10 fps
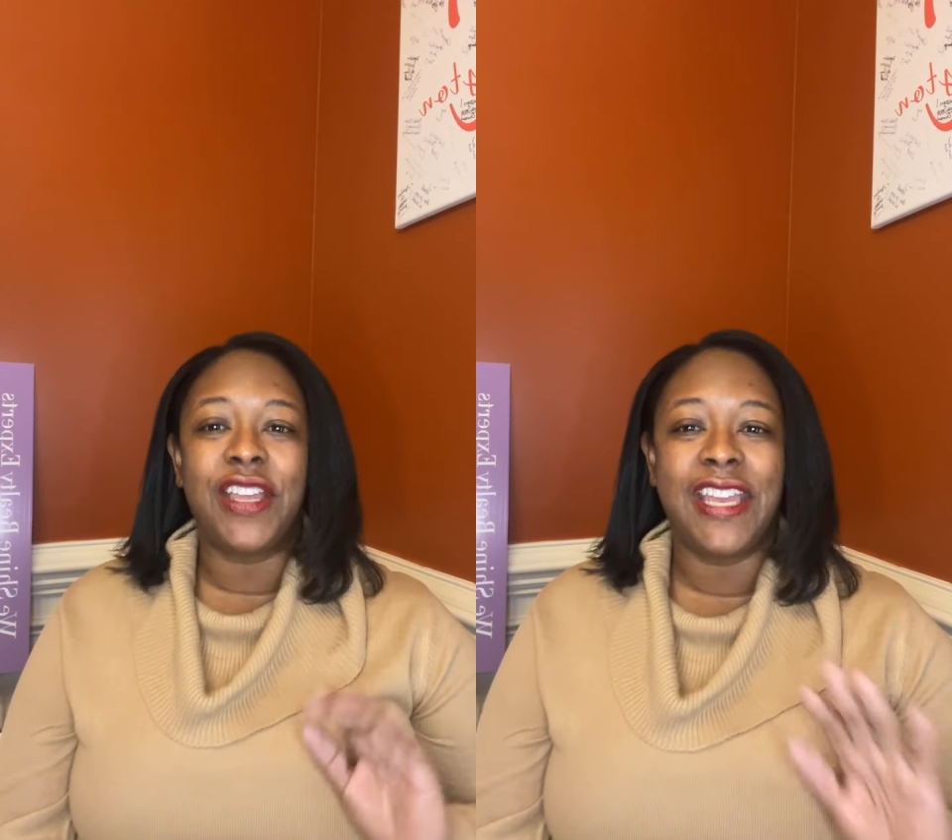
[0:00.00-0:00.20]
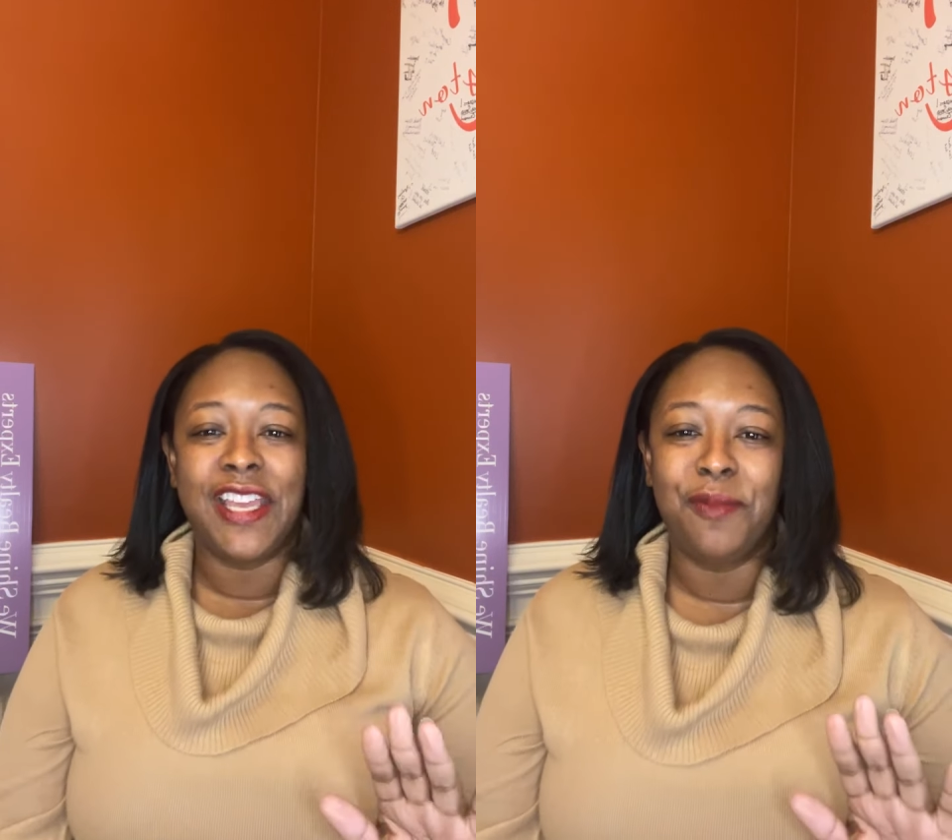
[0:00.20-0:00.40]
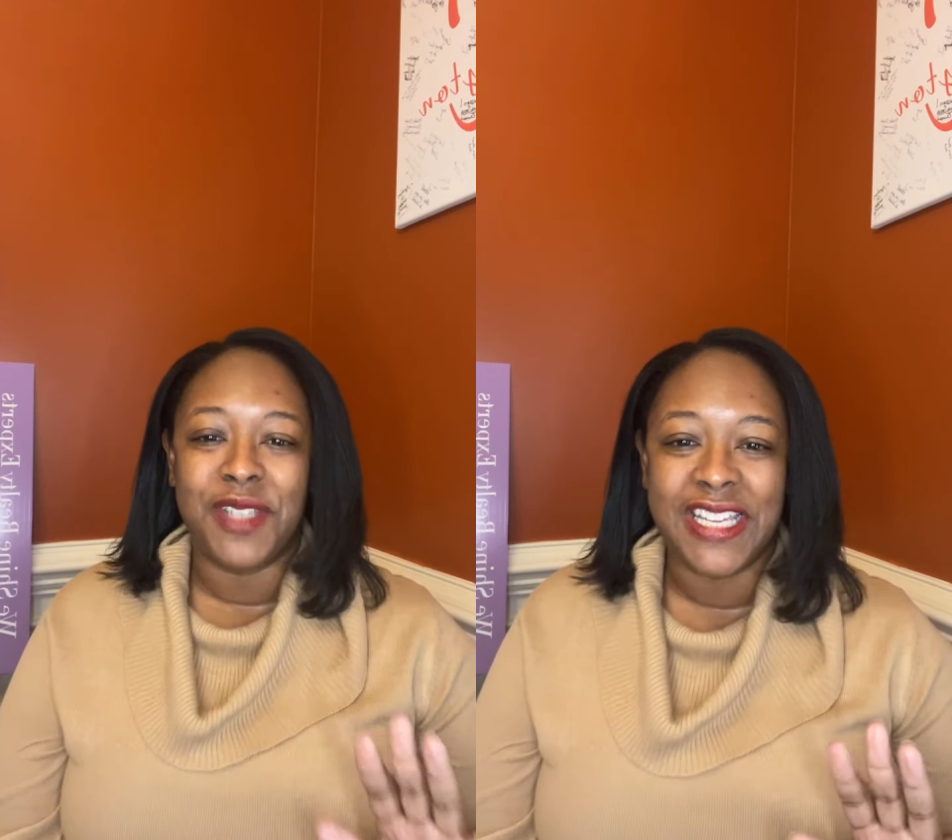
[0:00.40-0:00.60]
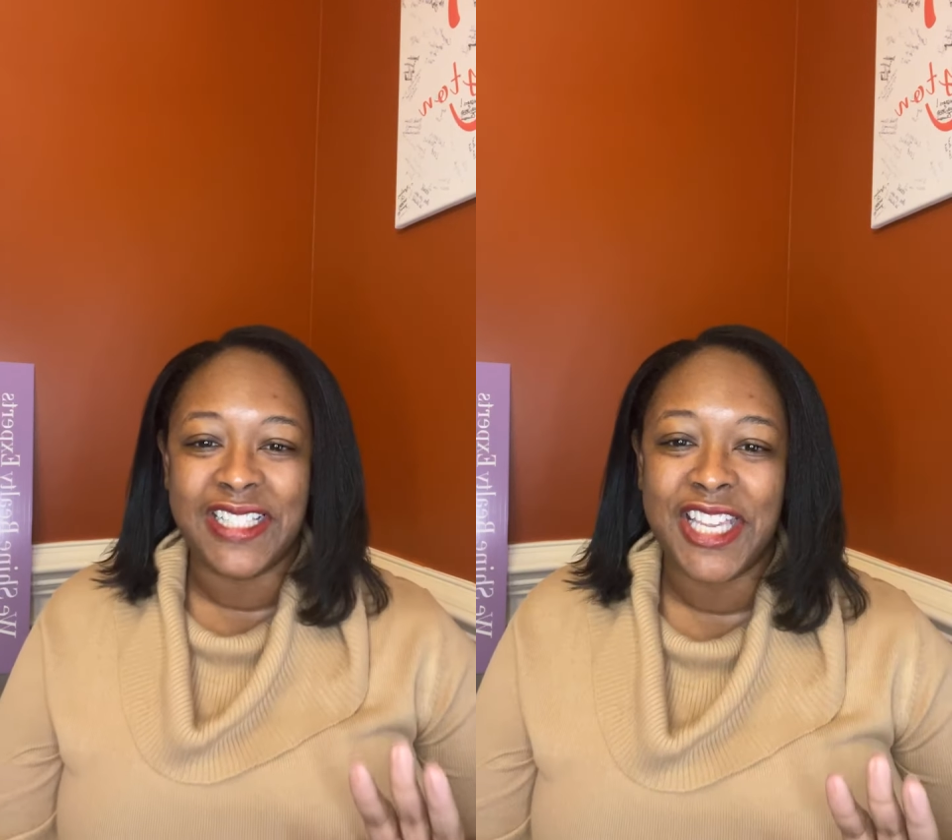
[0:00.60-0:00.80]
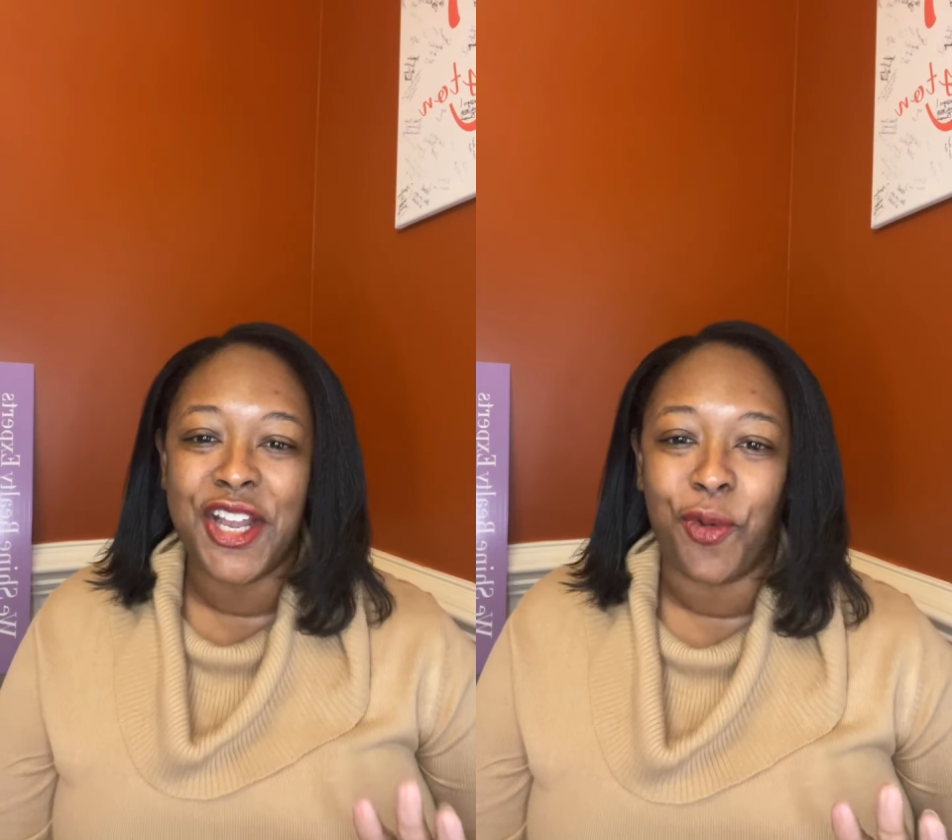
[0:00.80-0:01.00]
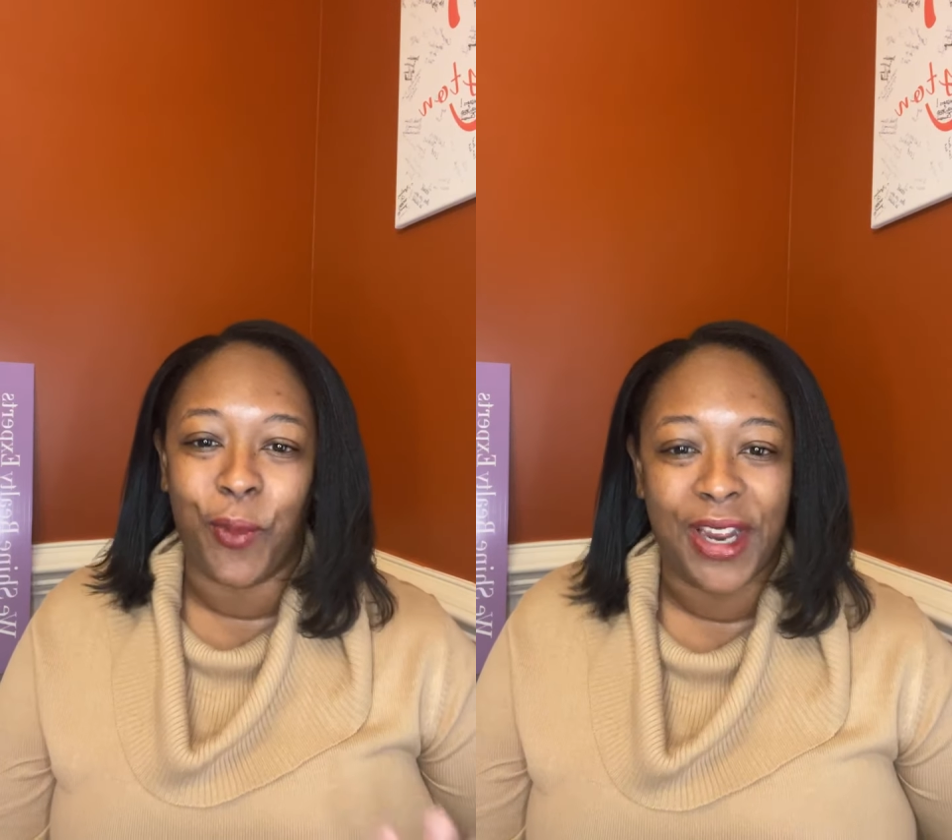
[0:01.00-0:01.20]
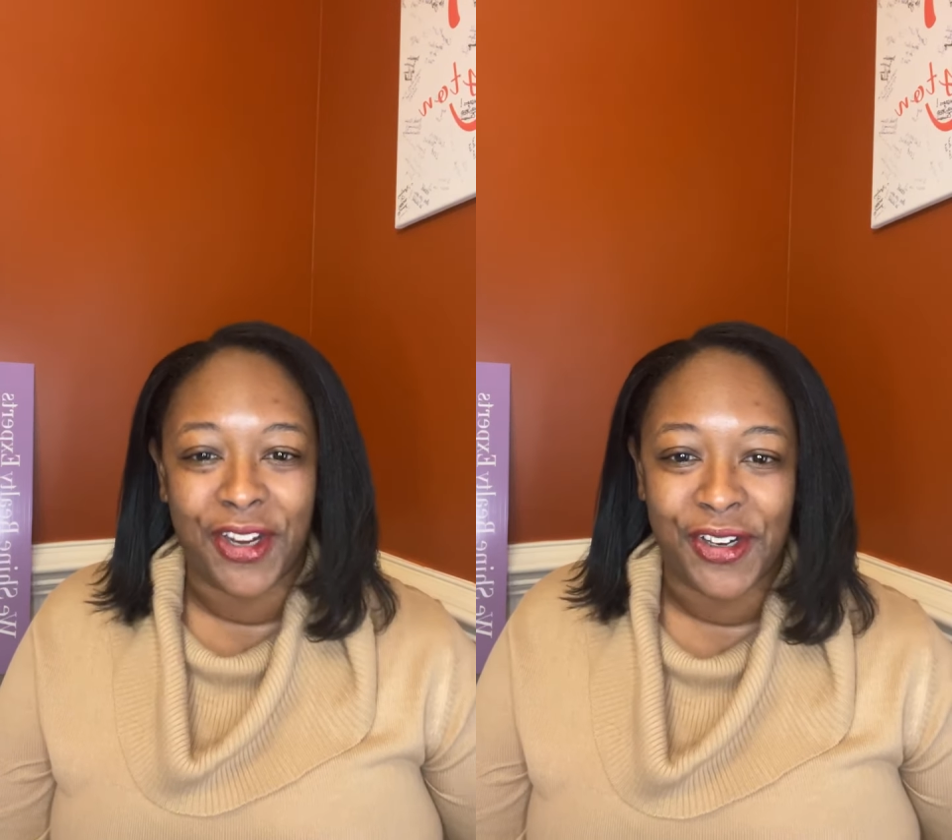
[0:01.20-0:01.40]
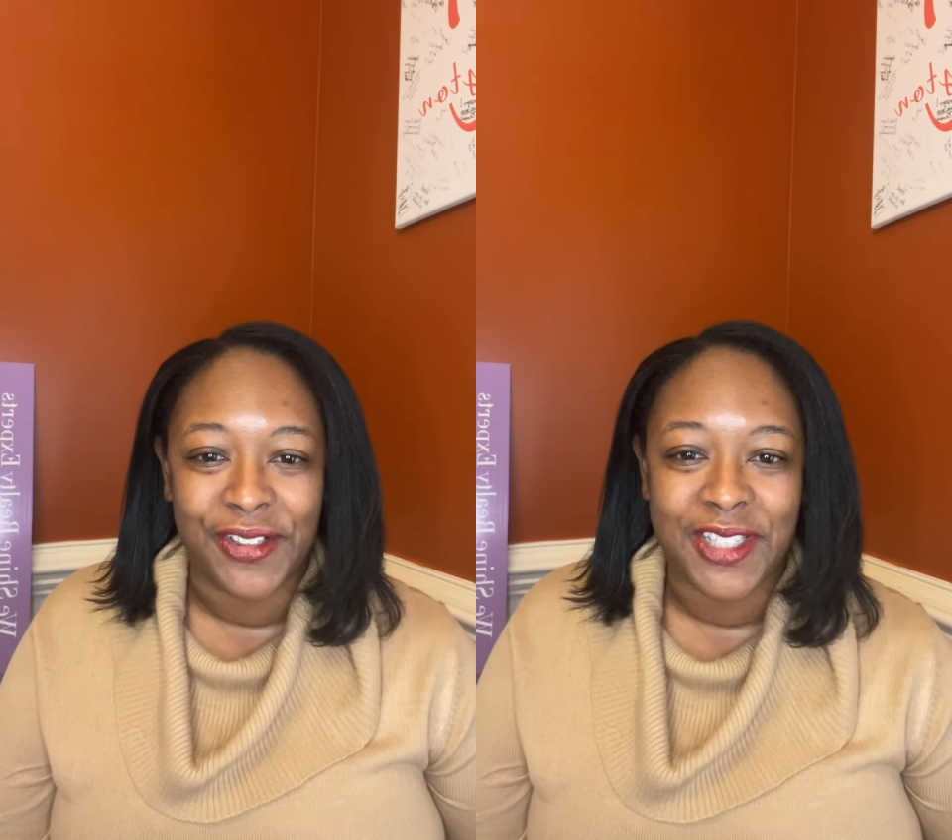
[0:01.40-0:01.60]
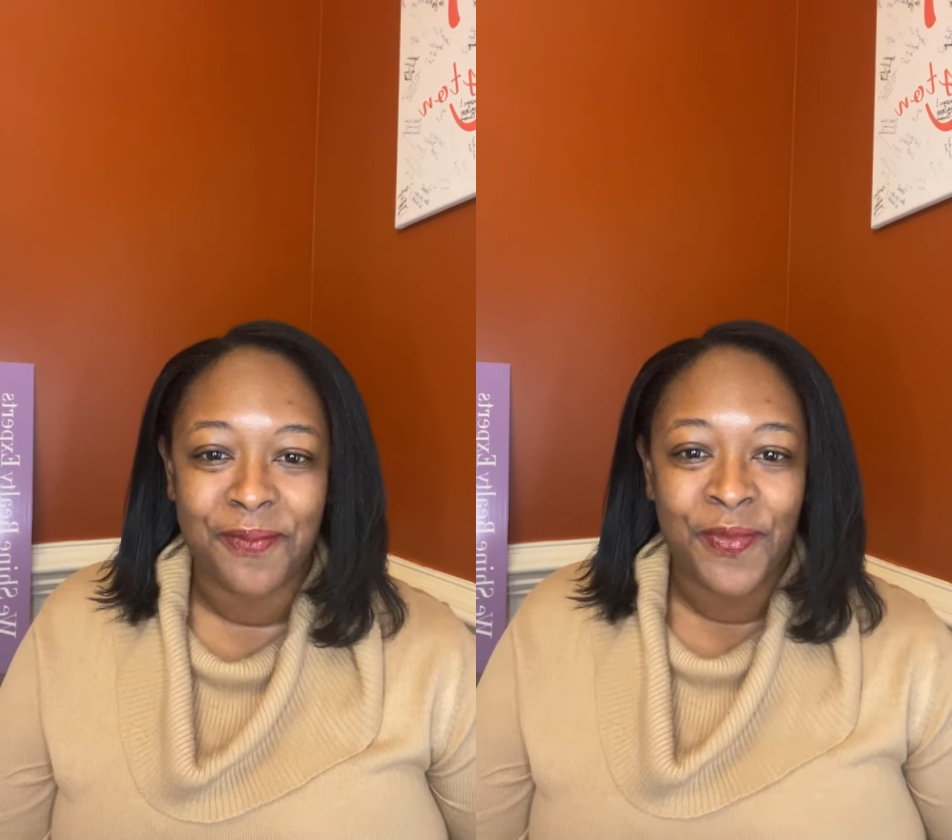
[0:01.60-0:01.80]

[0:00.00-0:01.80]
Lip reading: keep detailed records.